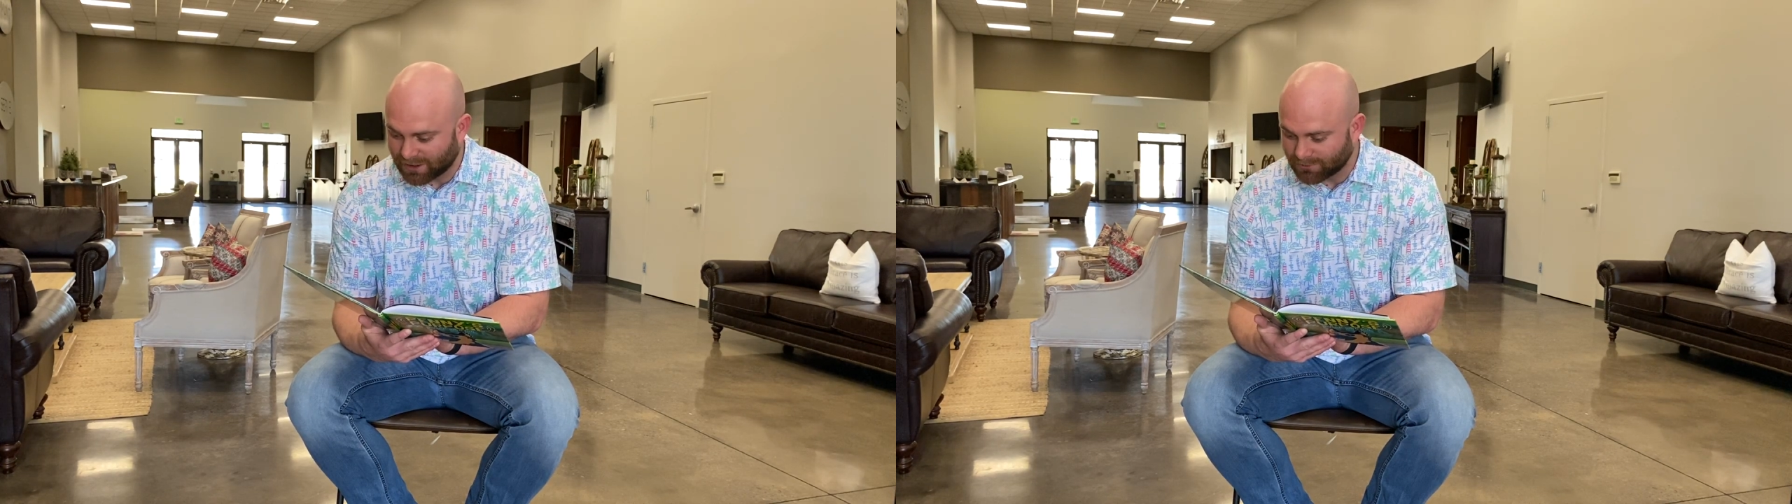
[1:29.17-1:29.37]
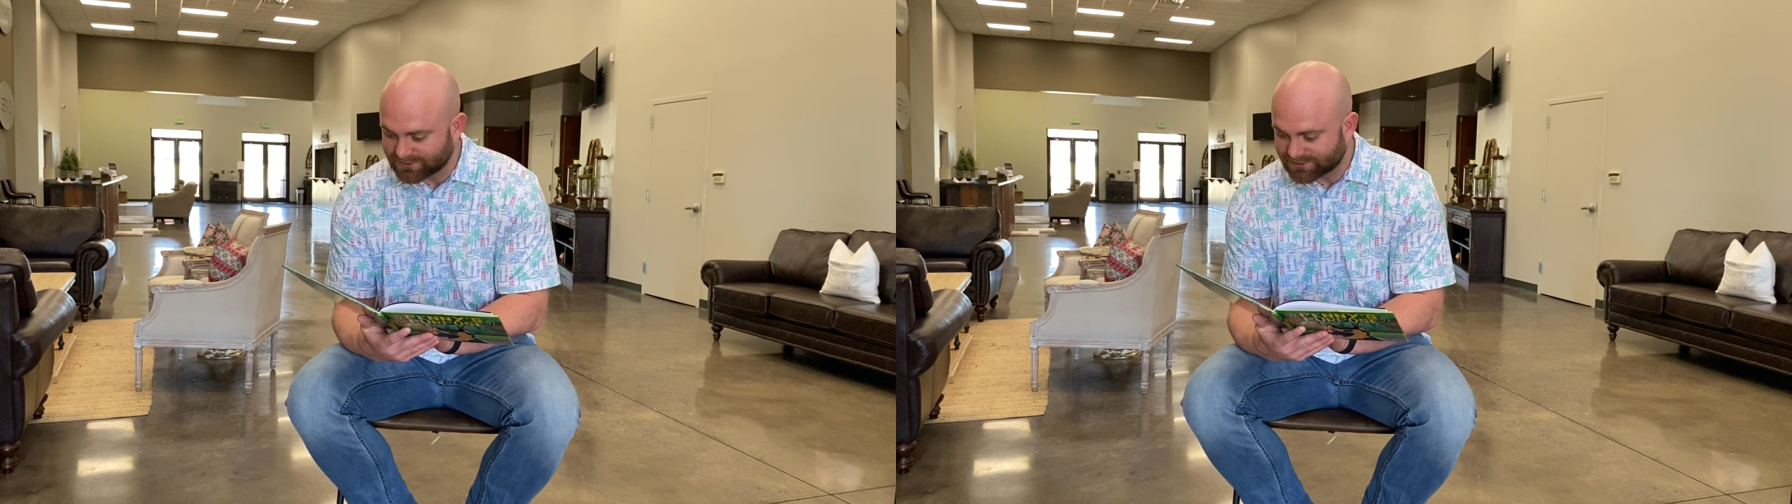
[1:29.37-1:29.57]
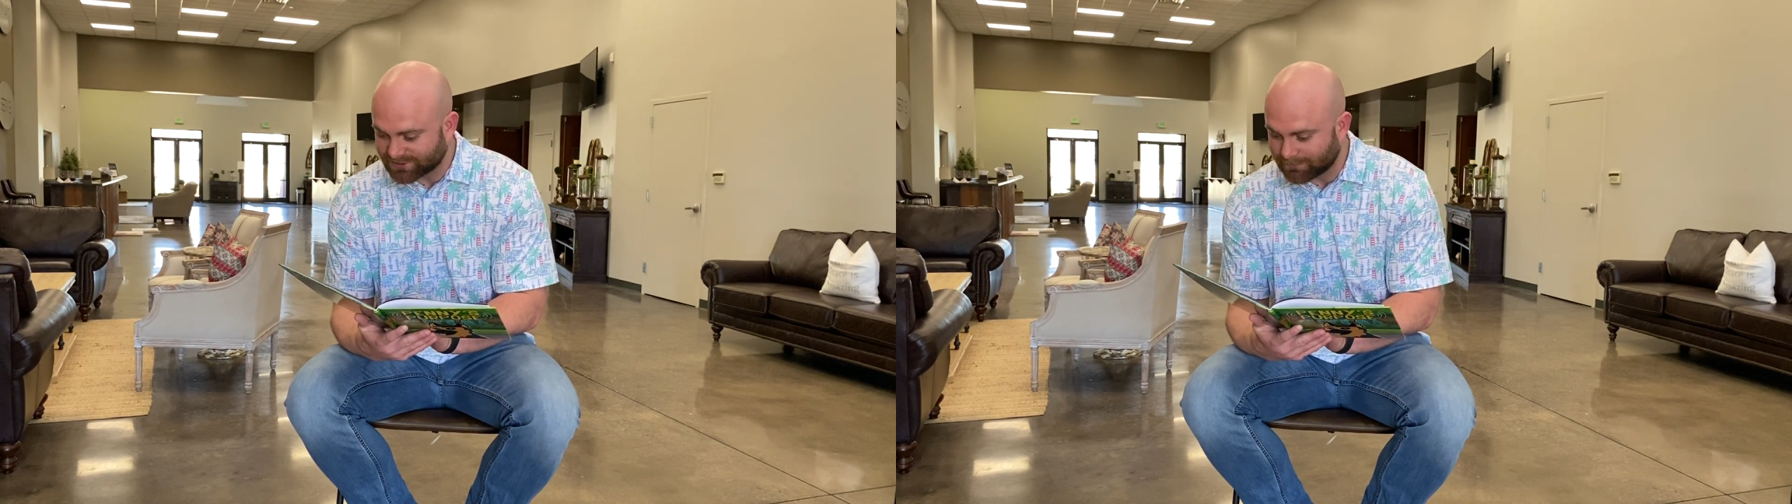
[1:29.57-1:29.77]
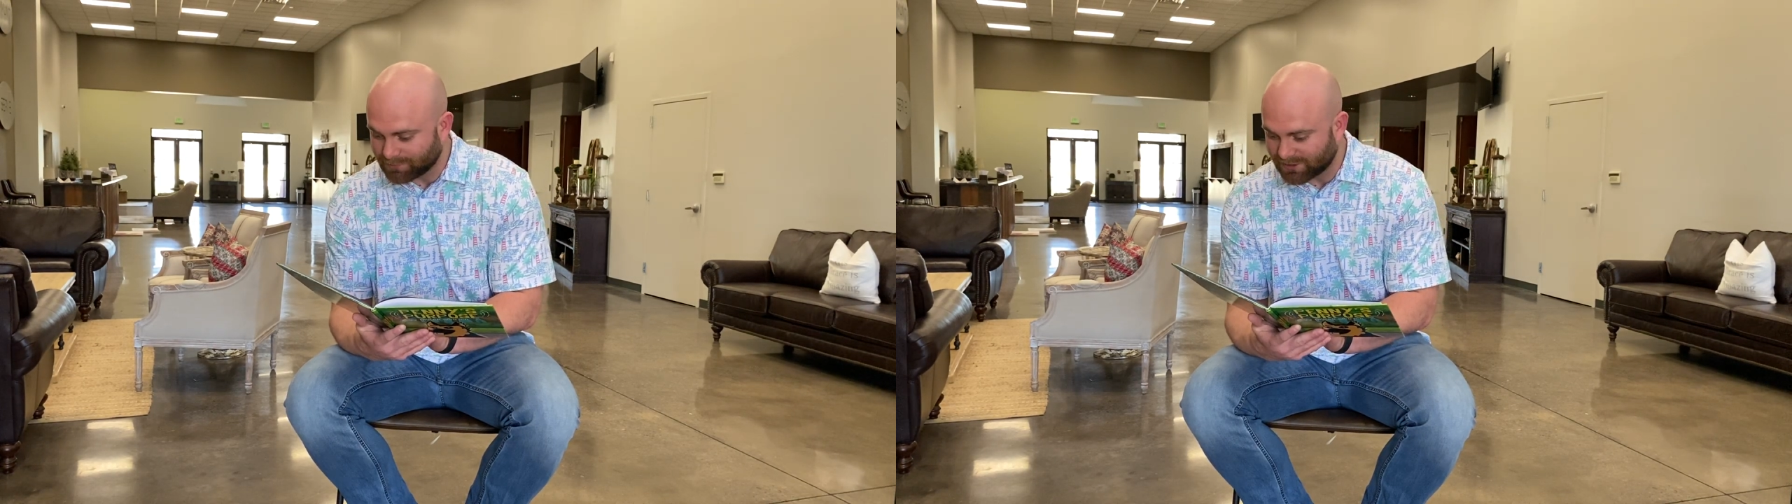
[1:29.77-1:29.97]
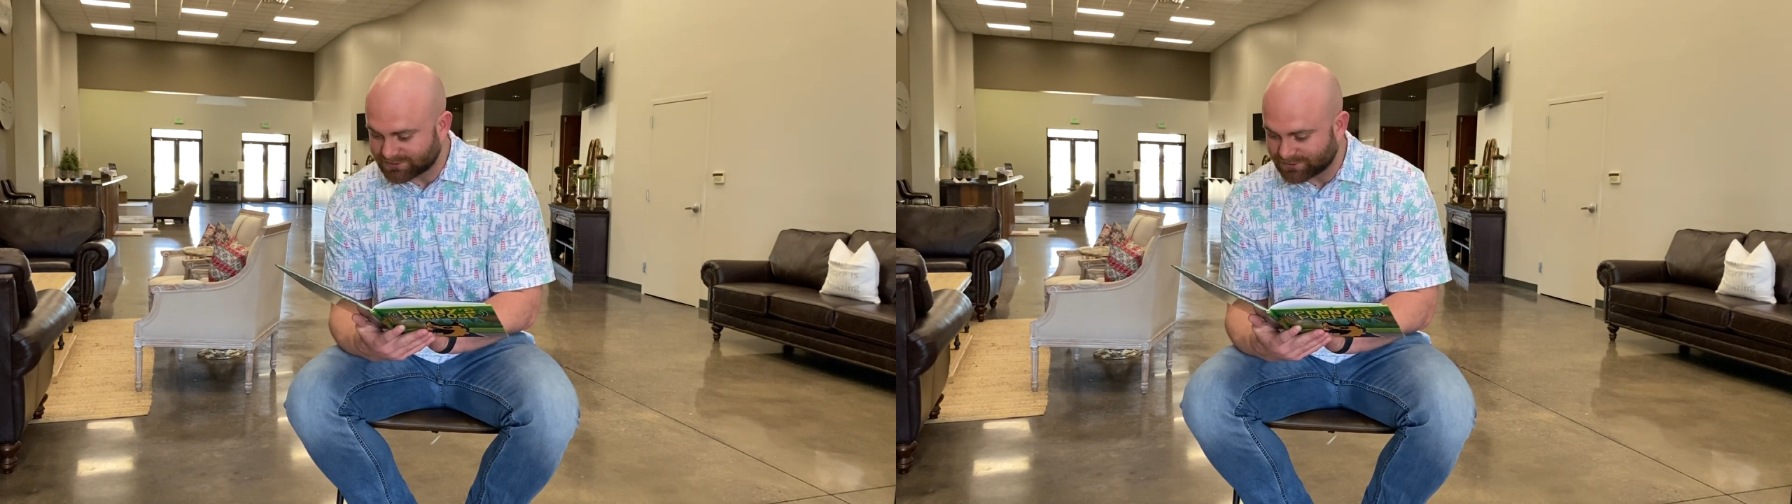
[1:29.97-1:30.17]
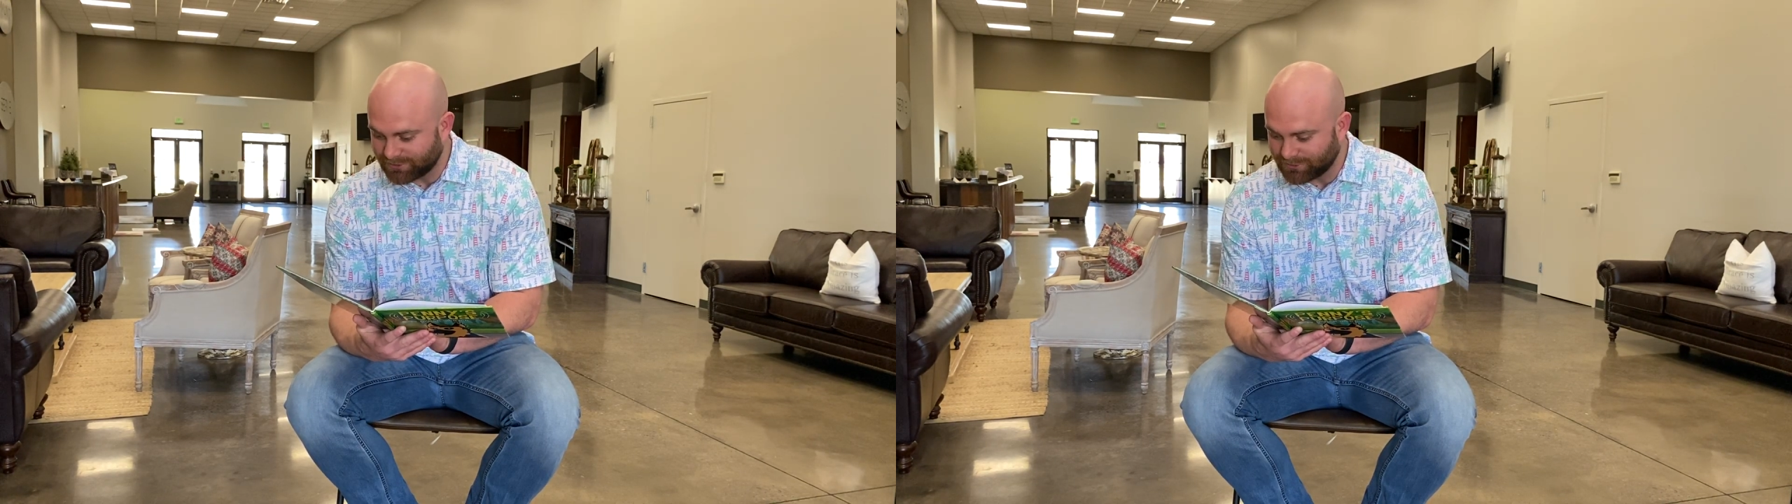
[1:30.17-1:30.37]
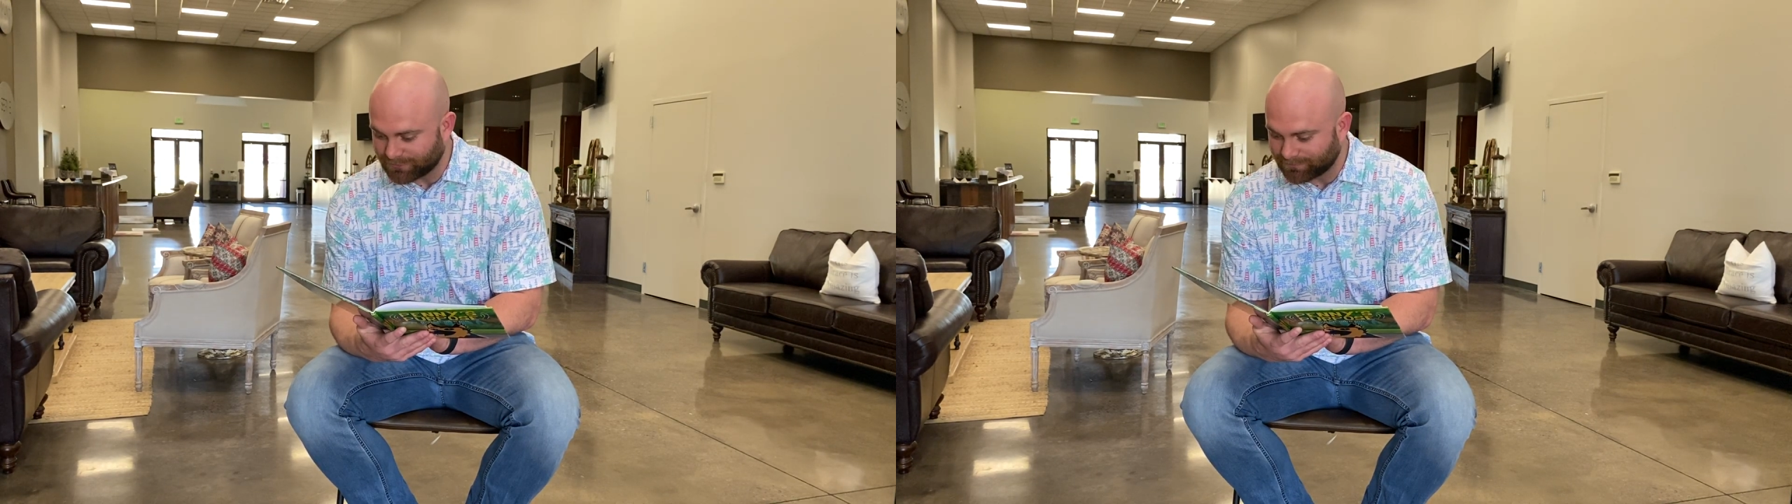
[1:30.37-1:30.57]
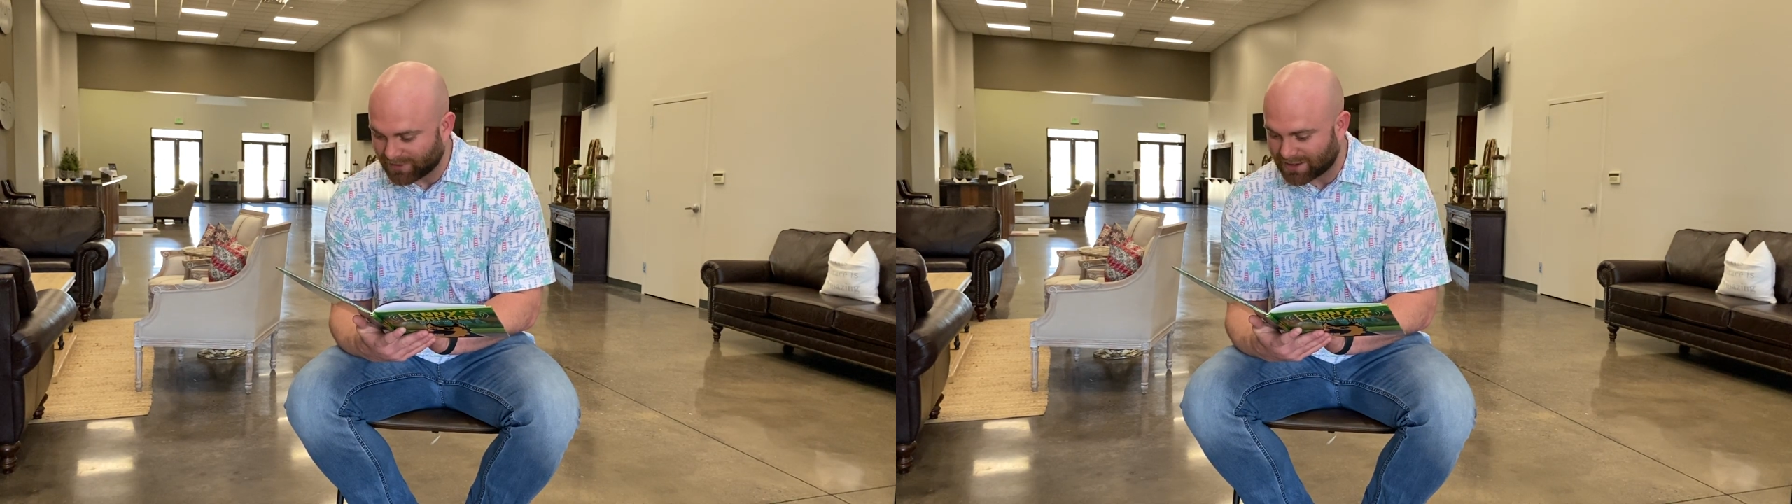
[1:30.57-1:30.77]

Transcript: I was at someplace new.